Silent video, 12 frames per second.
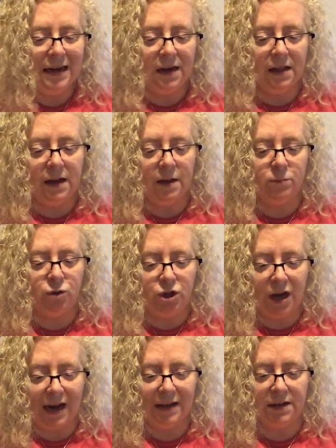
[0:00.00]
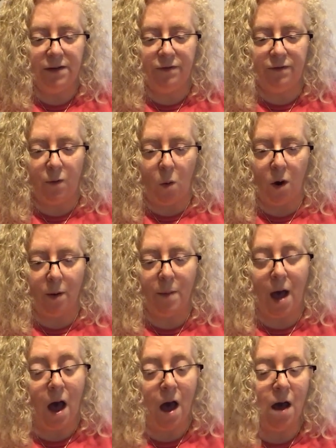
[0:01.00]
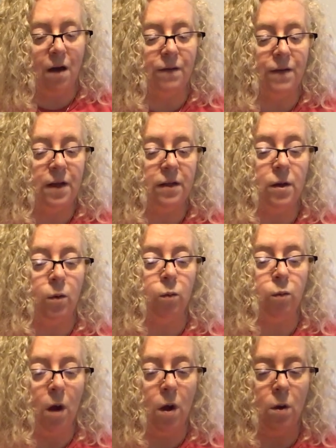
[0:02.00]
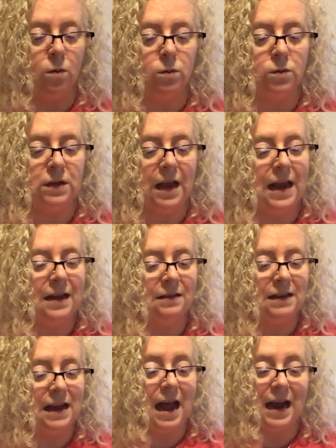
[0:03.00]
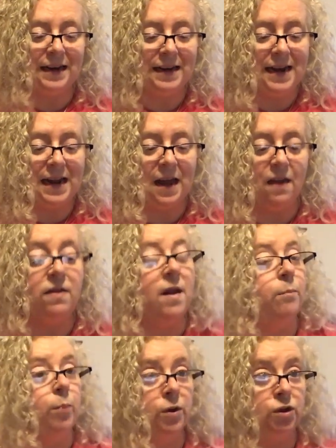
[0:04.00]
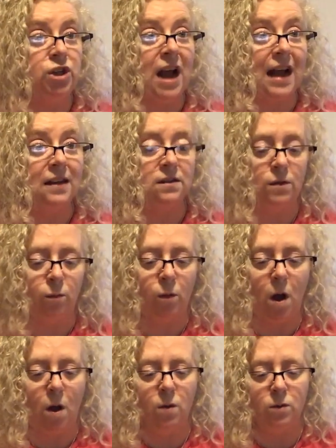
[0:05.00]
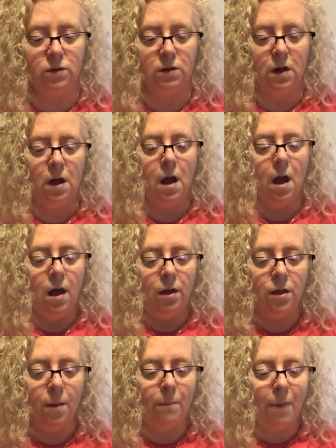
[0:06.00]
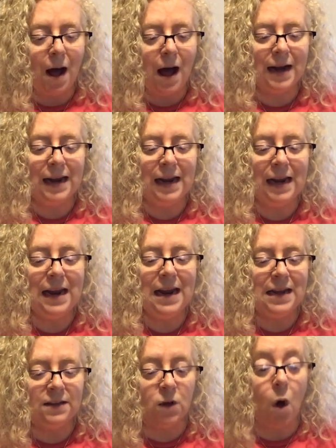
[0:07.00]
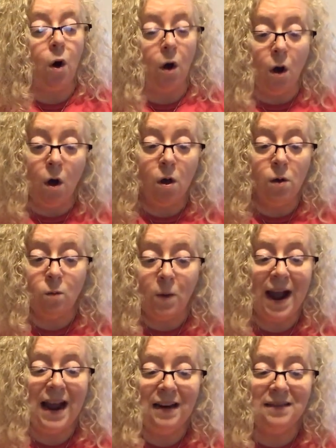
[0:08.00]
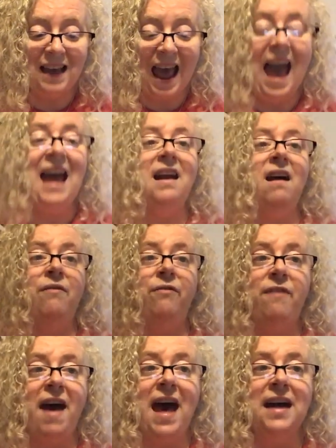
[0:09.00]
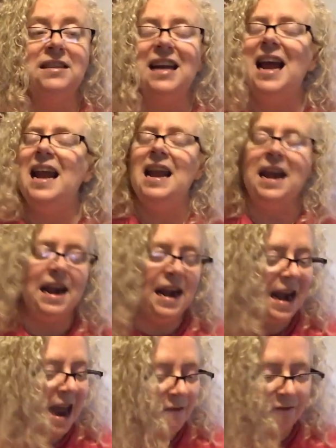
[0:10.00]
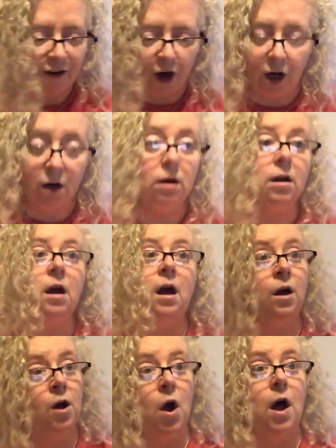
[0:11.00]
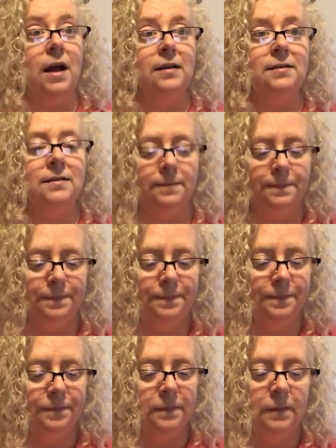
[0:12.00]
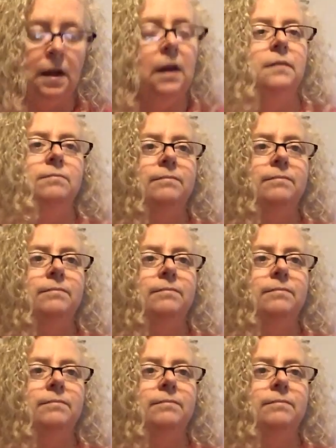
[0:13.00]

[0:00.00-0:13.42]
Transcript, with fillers: Behind the objective form of the rose is the idea that projects the rose. The body is always an effect, never a cause.